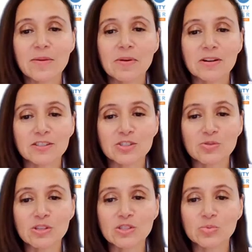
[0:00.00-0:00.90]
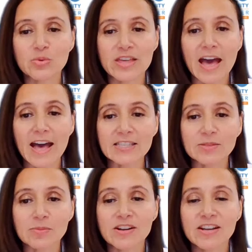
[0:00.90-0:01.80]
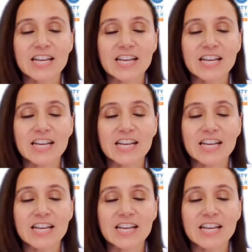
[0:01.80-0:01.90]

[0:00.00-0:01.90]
among students with asthma